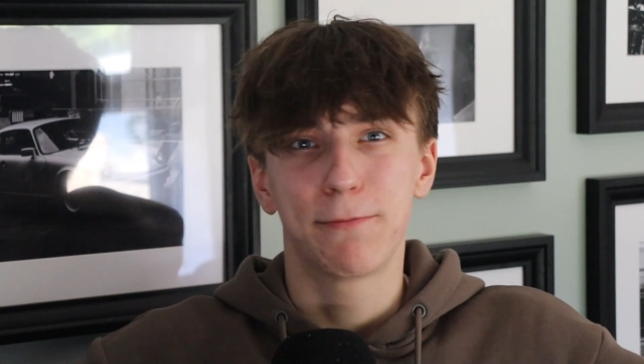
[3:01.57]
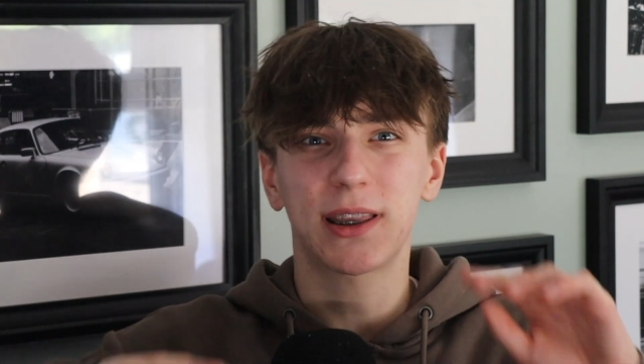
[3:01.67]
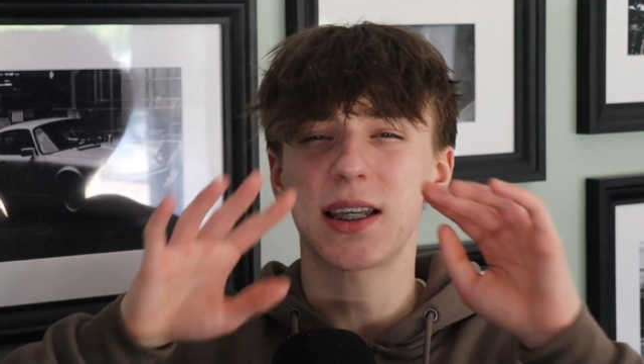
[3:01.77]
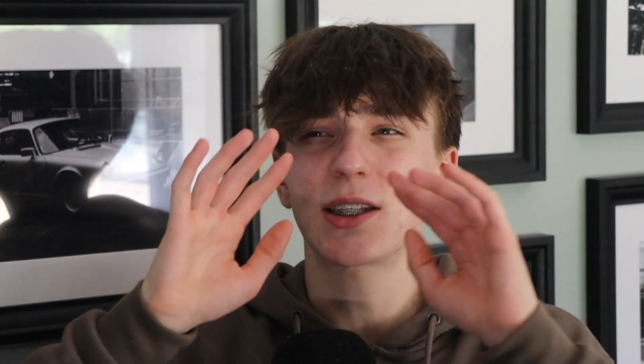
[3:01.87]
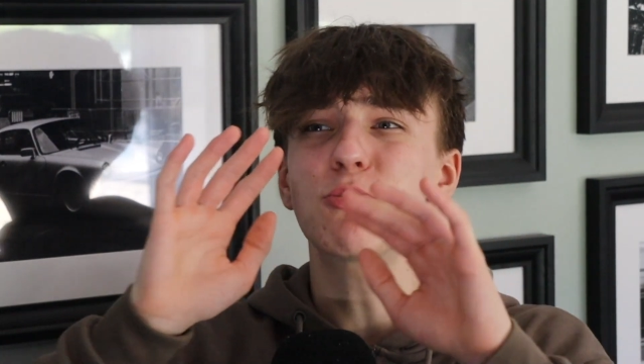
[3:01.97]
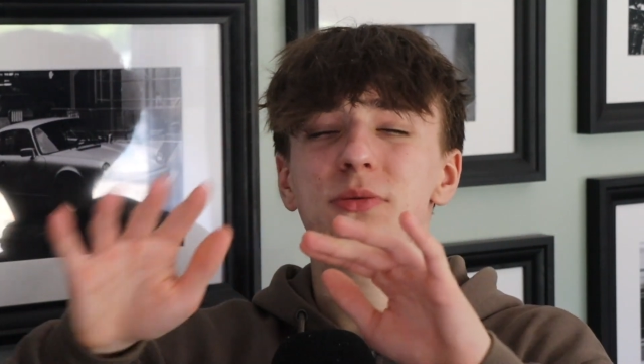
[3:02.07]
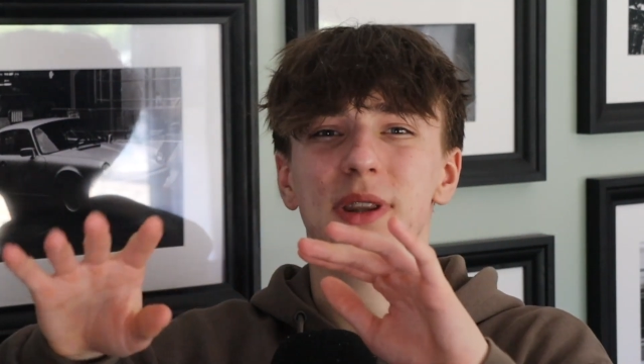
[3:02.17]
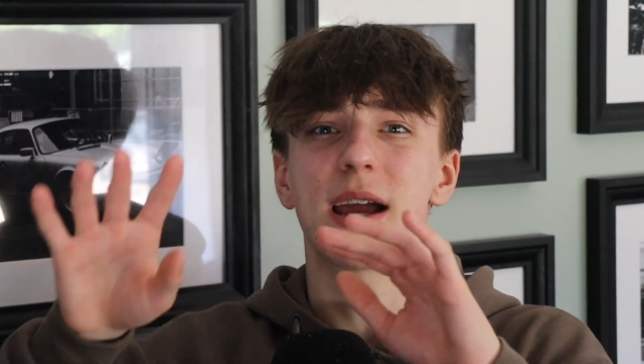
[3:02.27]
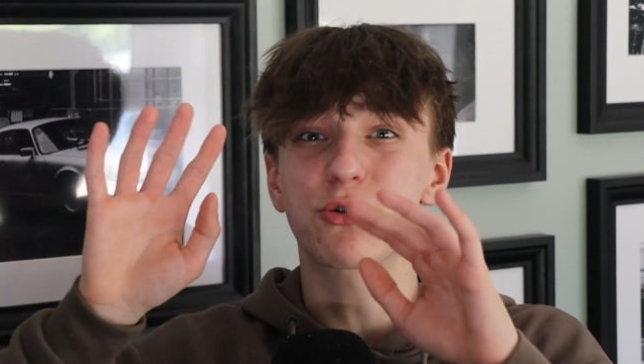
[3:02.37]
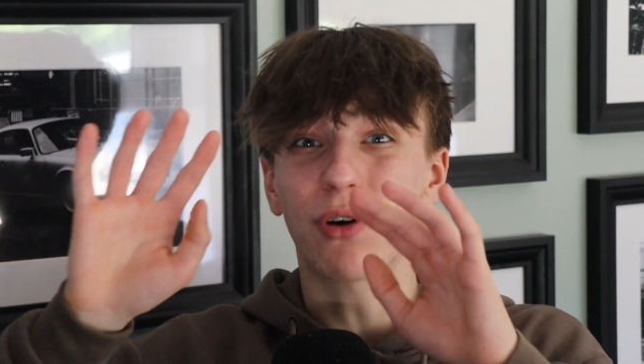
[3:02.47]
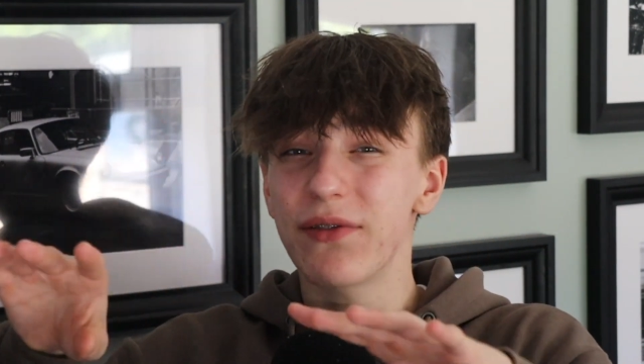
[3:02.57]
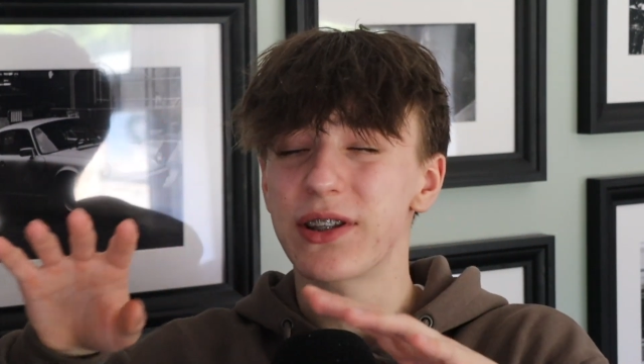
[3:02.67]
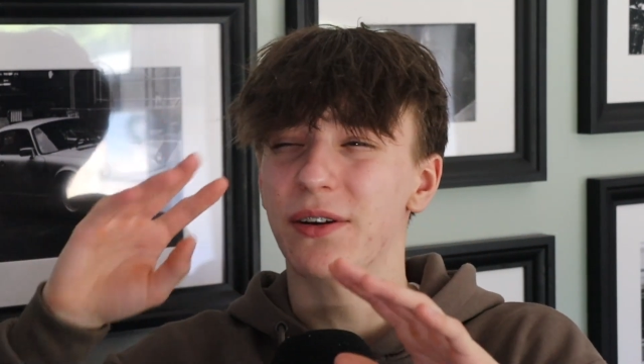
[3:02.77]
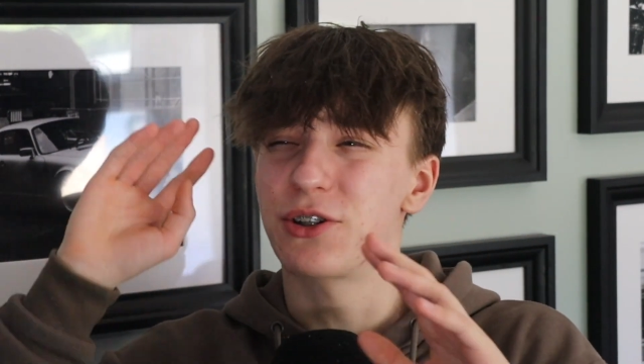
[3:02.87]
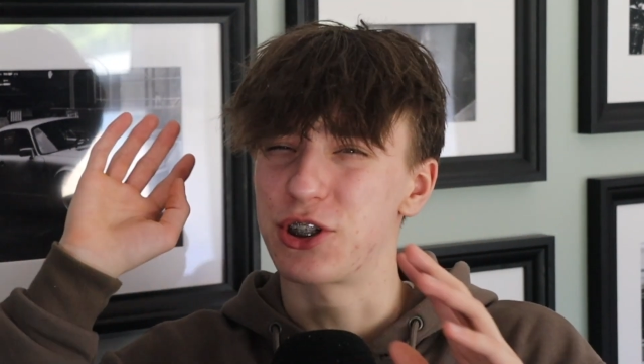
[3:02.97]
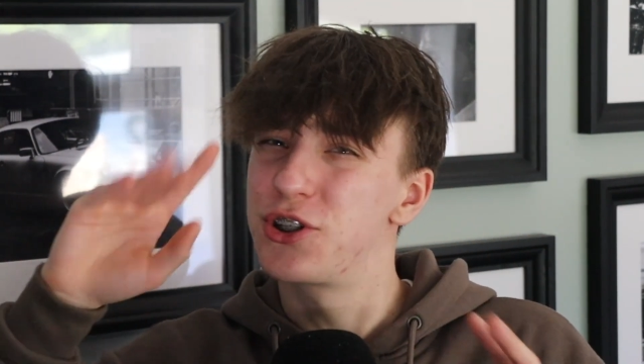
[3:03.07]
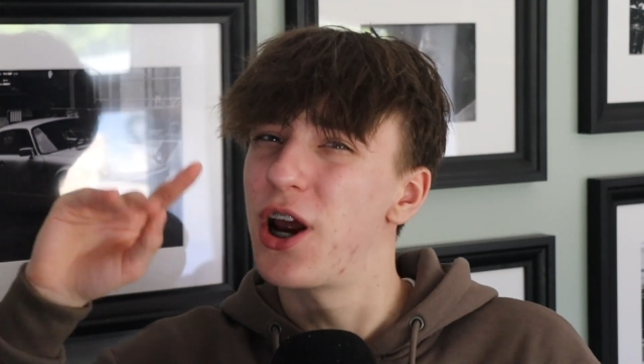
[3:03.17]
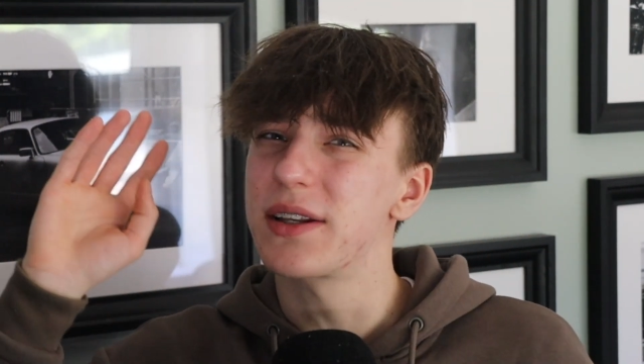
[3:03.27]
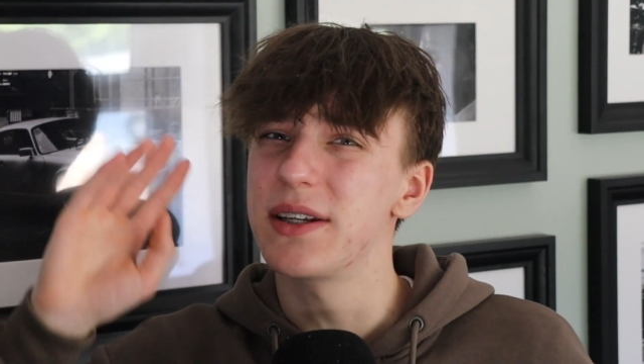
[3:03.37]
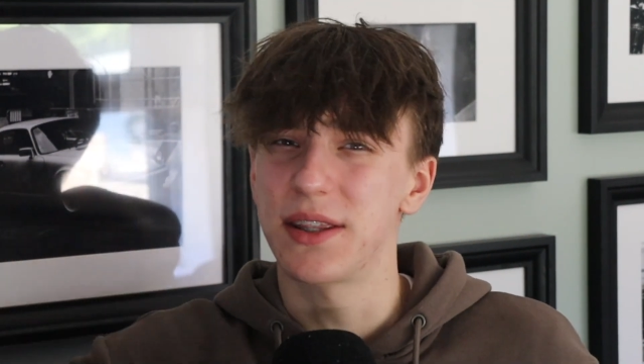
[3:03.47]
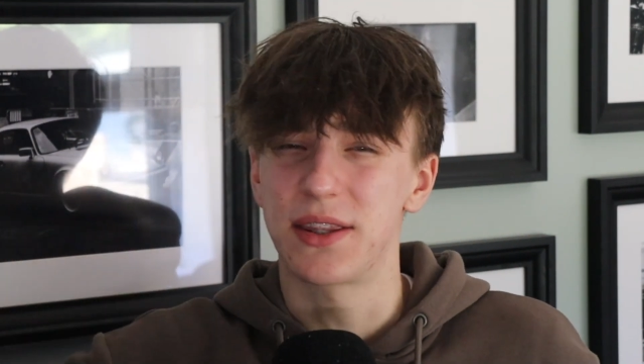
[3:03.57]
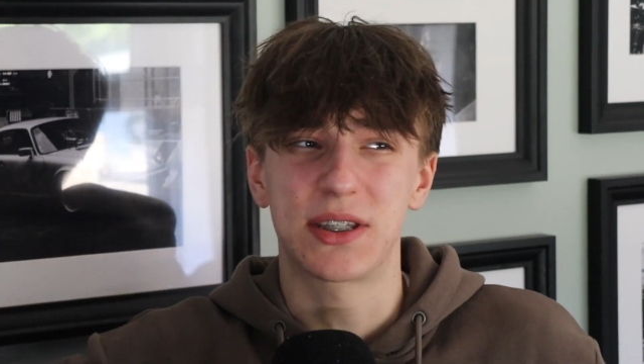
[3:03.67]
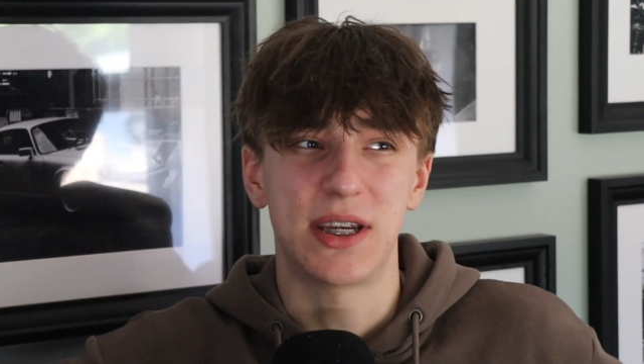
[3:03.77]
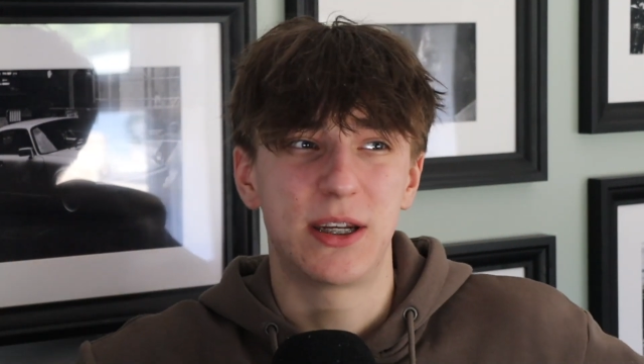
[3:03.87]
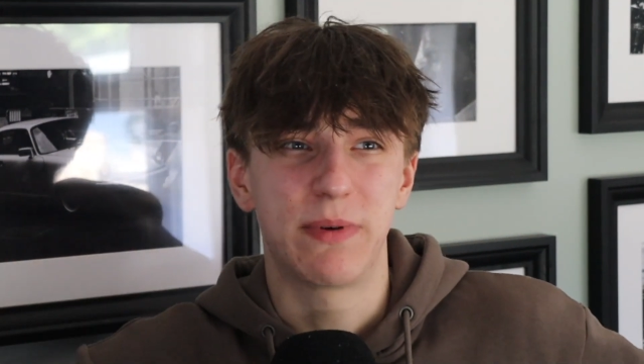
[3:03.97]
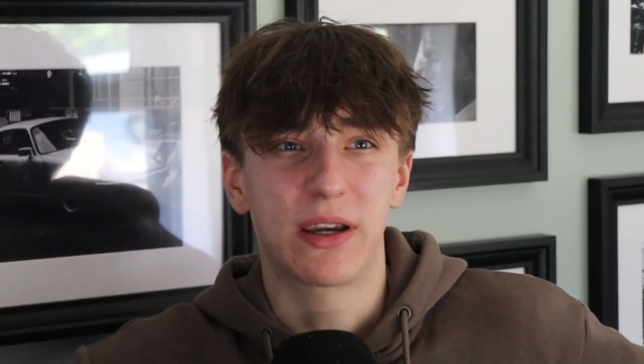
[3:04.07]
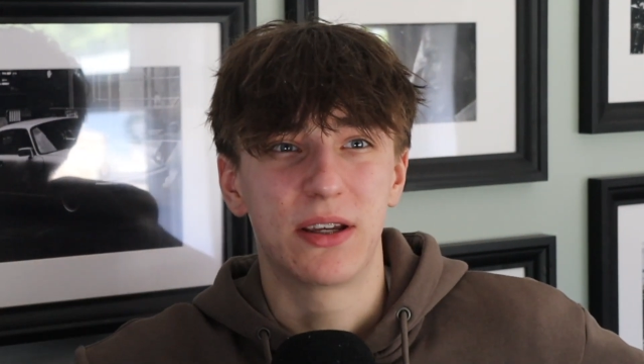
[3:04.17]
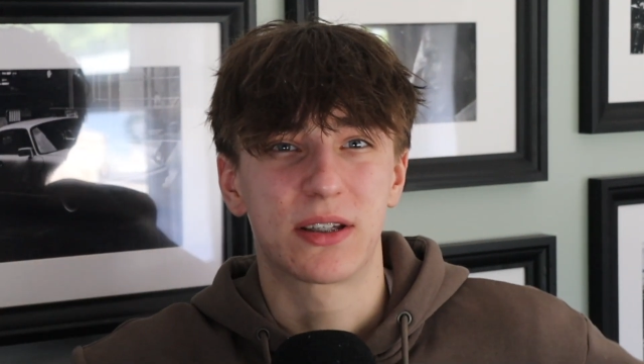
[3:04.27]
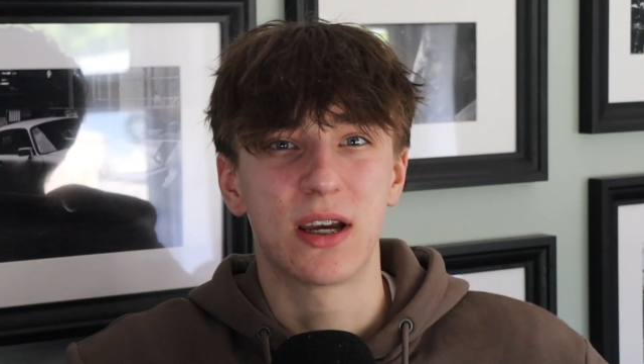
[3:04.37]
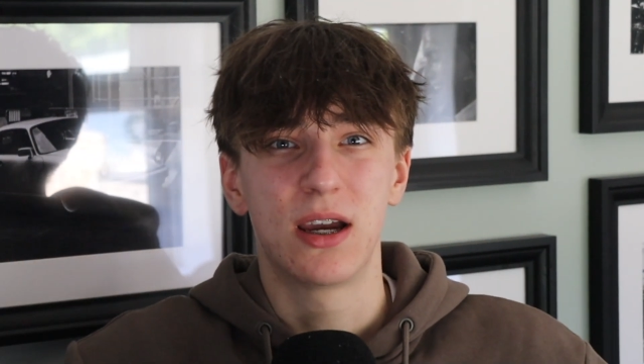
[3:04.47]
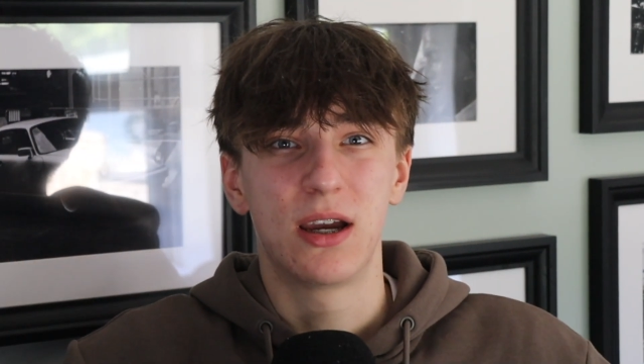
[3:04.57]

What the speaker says: they're drivers that are just chucked into the seat because,